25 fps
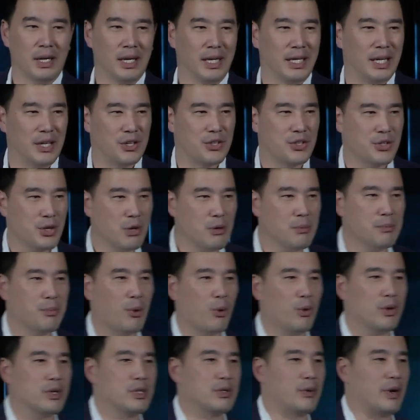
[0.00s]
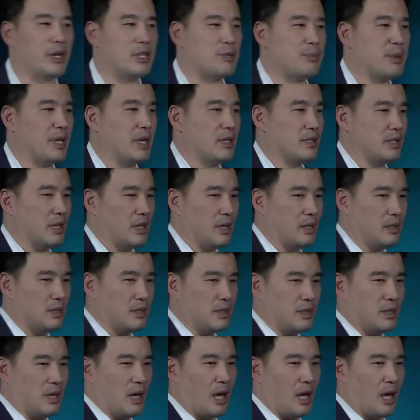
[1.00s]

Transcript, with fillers: And it's so important to us because it's